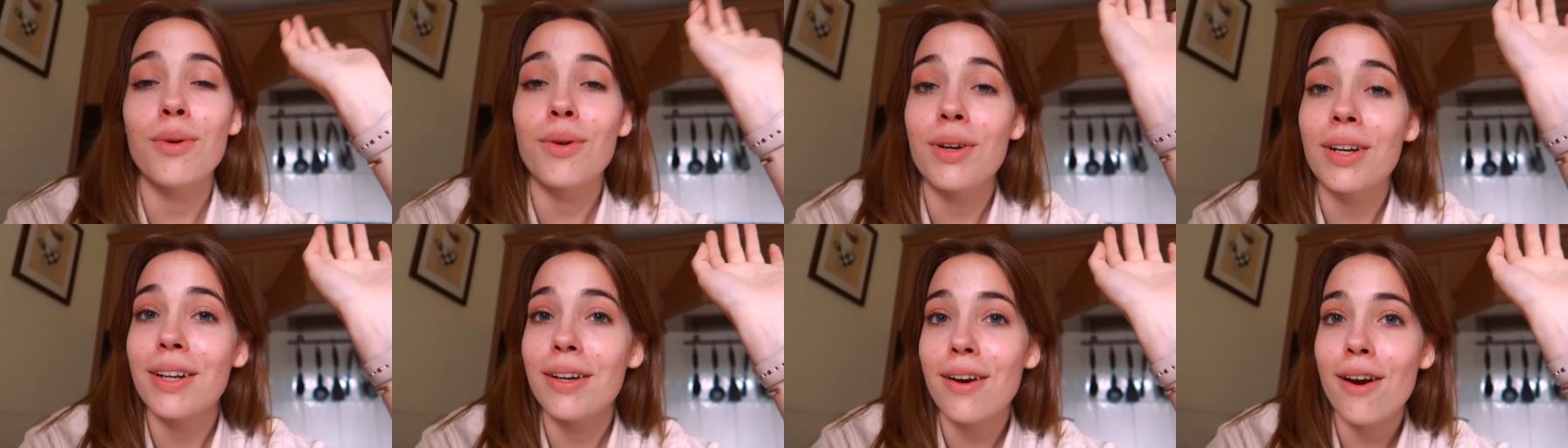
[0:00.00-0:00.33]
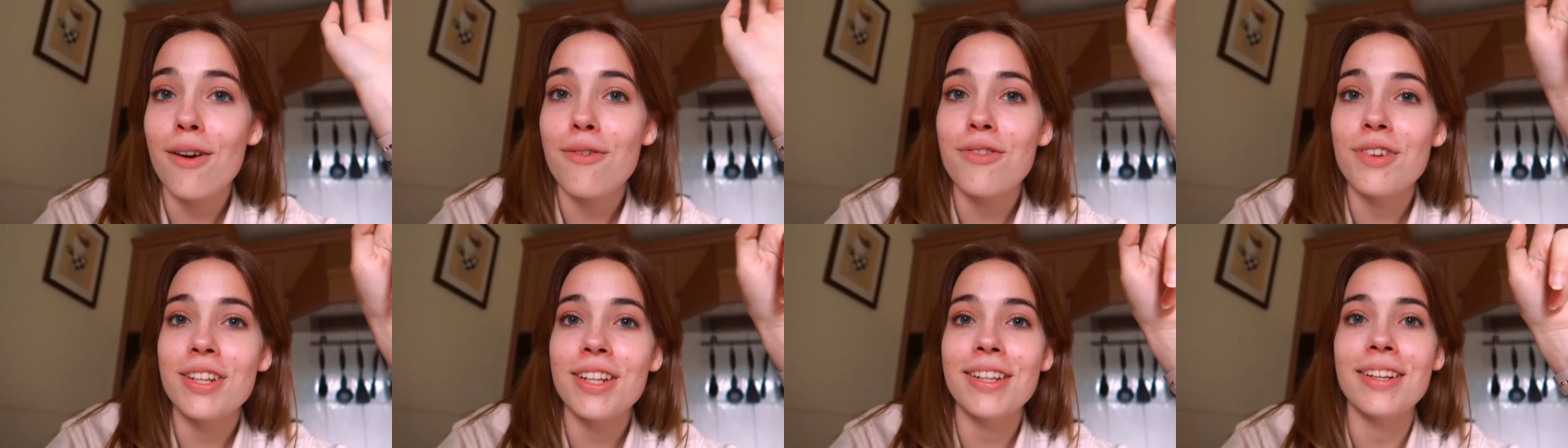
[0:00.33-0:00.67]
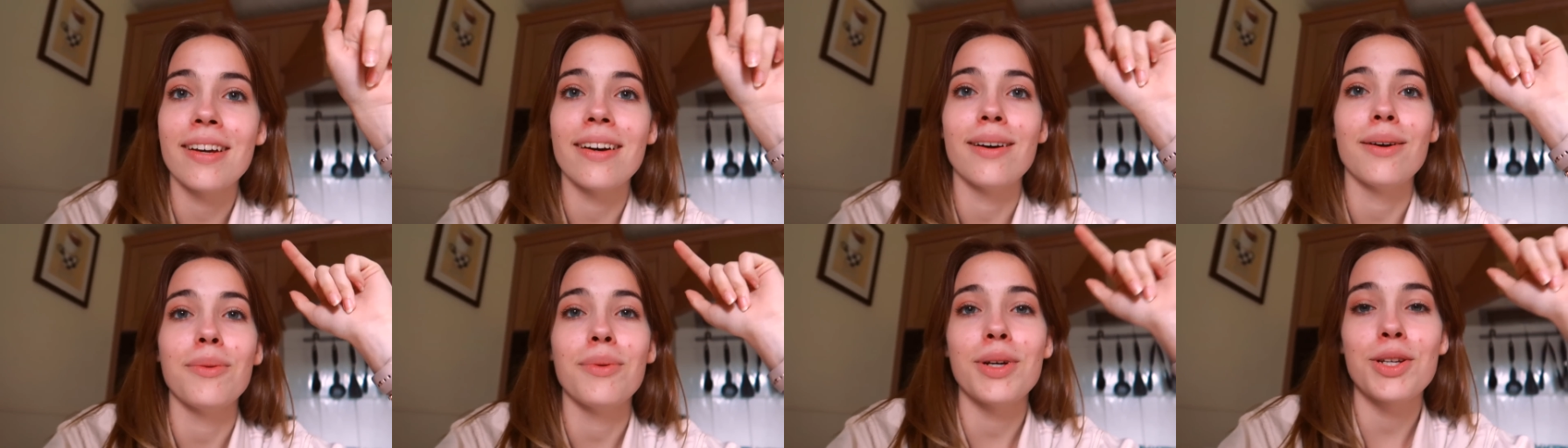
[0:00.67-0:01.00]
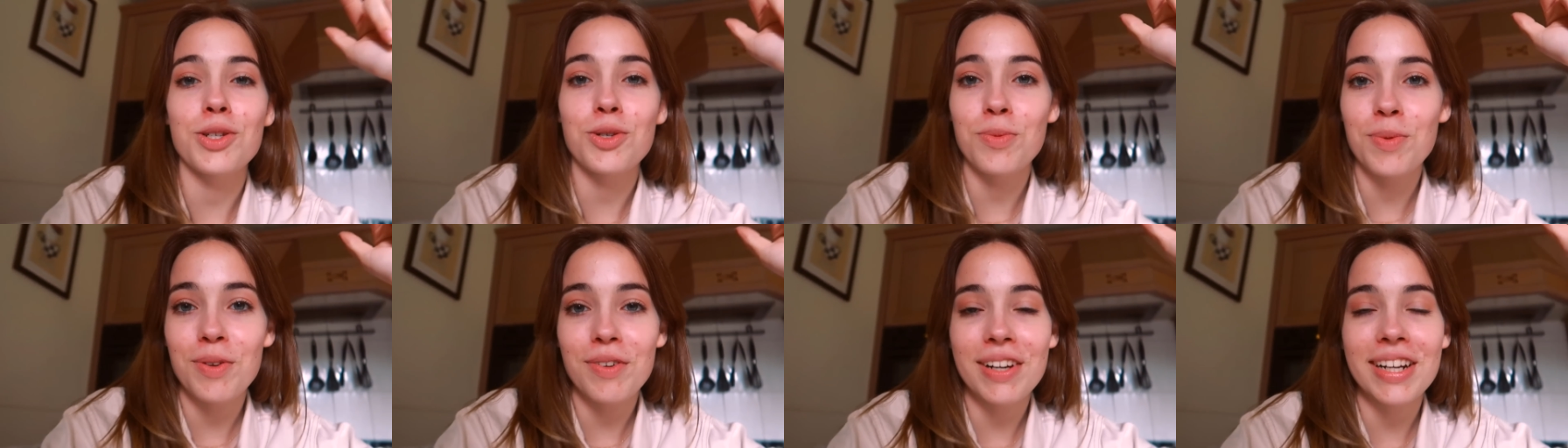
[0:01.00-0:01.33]
we're gonna go out for dinner,
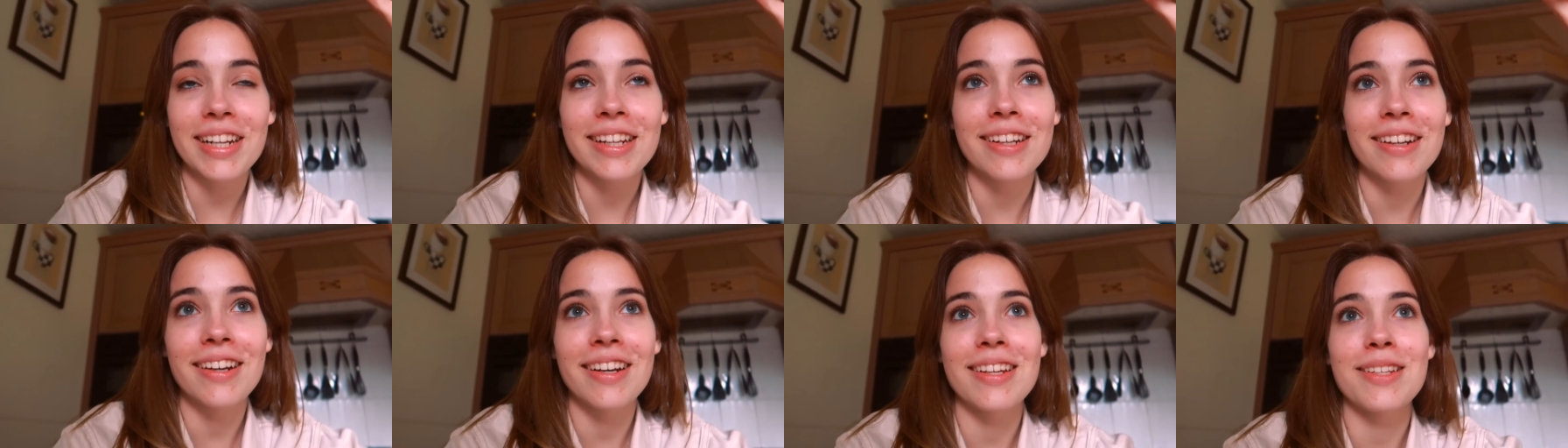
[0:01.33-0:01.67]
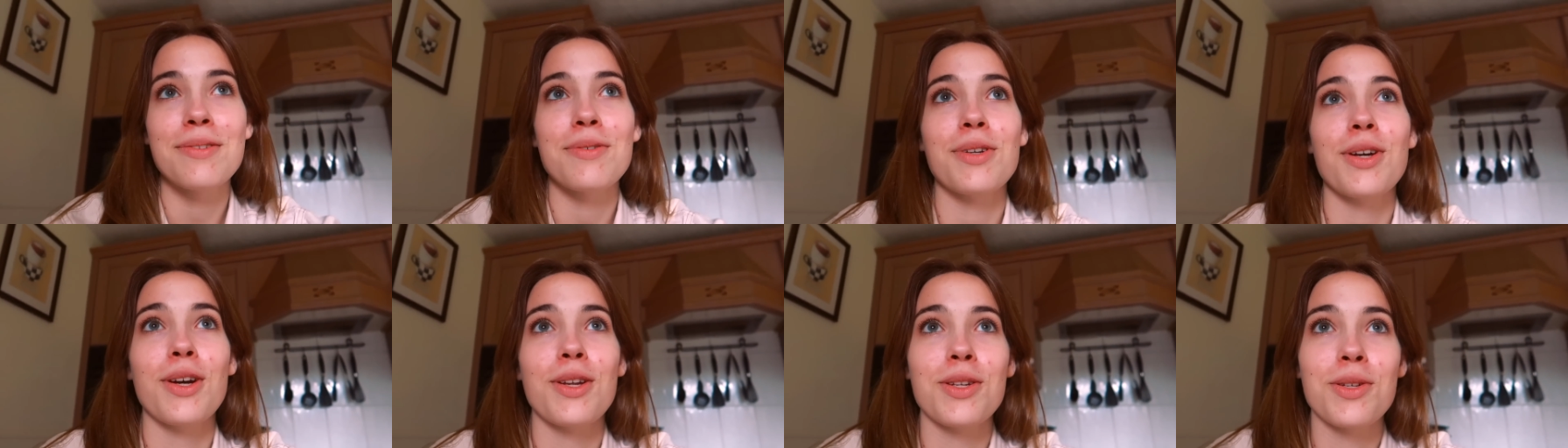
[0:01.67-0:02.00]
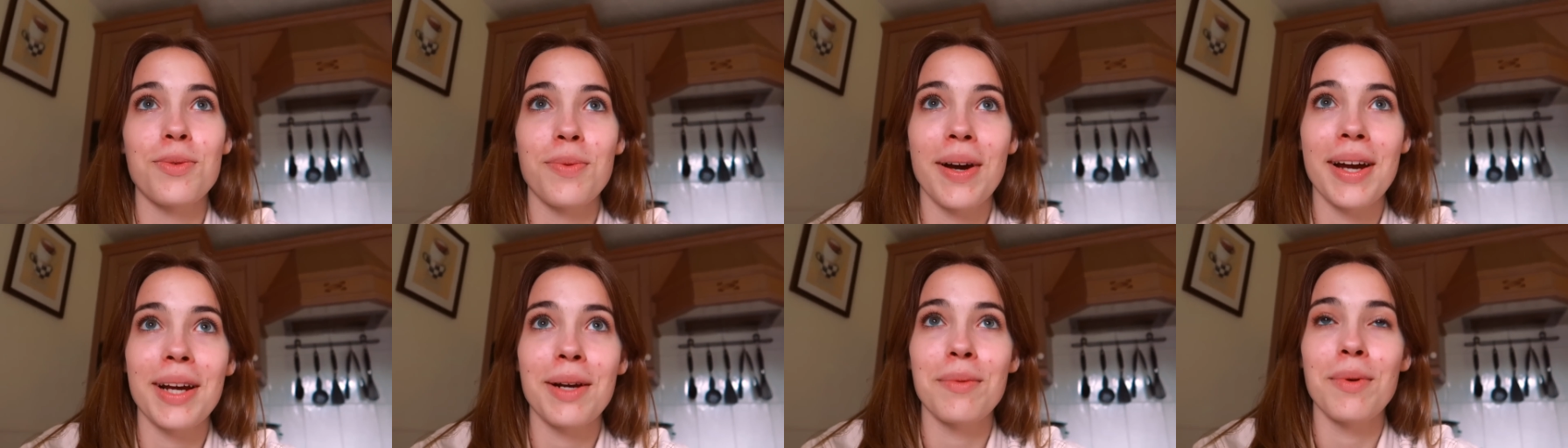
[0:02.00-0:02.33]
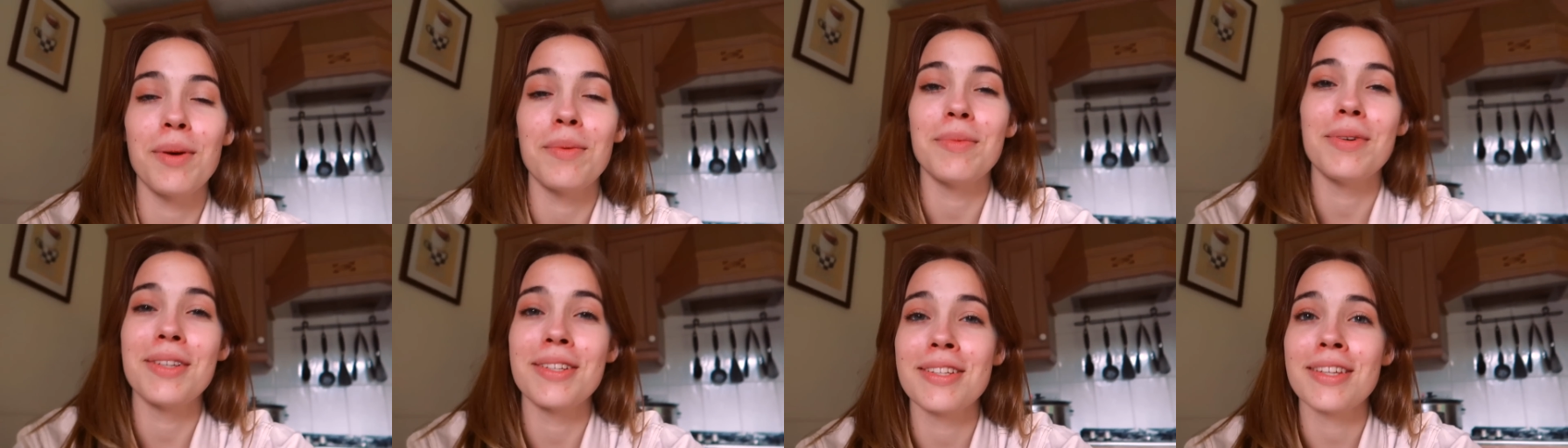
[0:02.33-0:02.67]
which will be really nice. We're going to
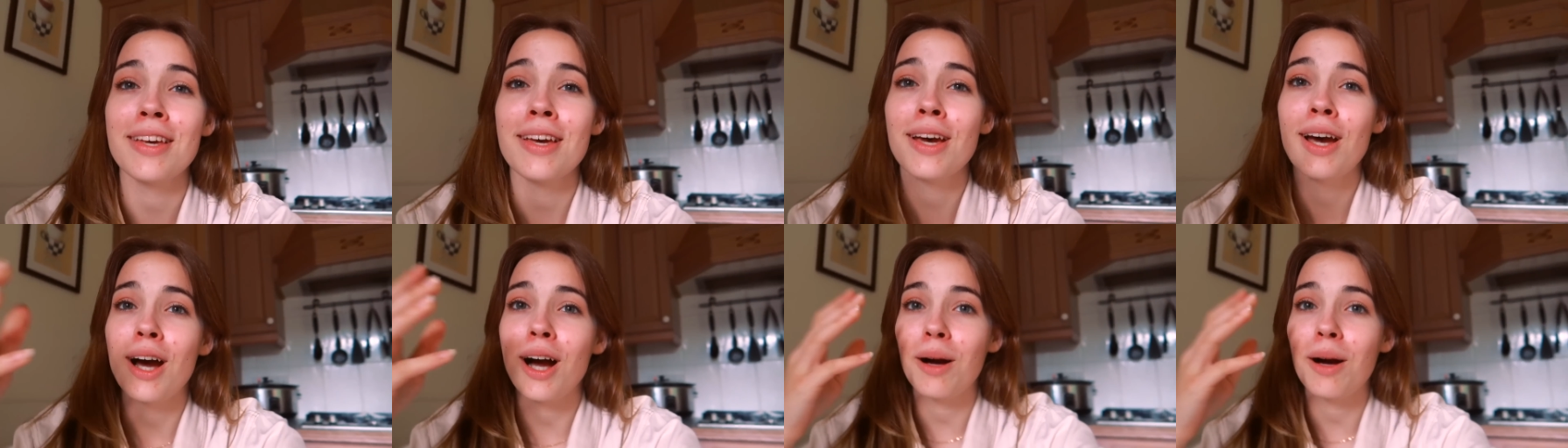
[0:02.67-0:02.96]
Wagamama's.